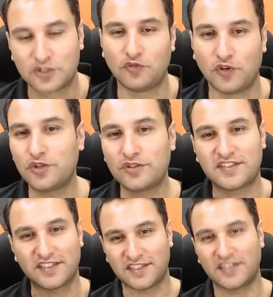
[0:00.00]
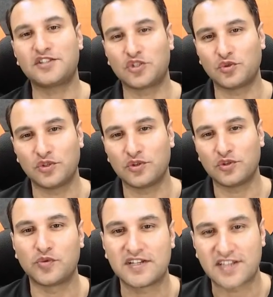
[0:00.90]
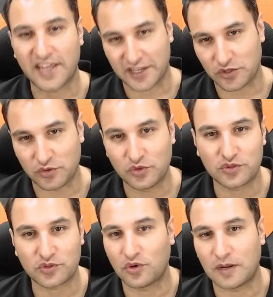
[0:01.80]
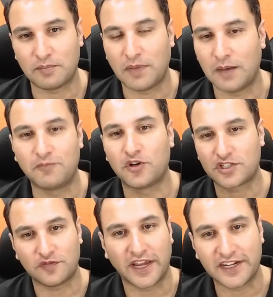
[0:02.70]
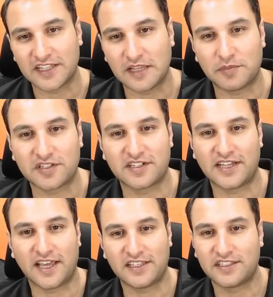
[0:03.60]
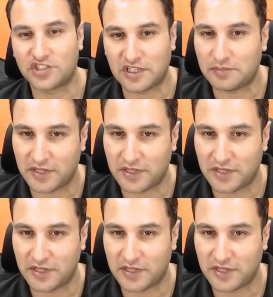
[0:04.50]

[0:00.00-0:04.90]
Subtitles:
So what do you suggest to students like you who score upwards of 99 percentile in JEE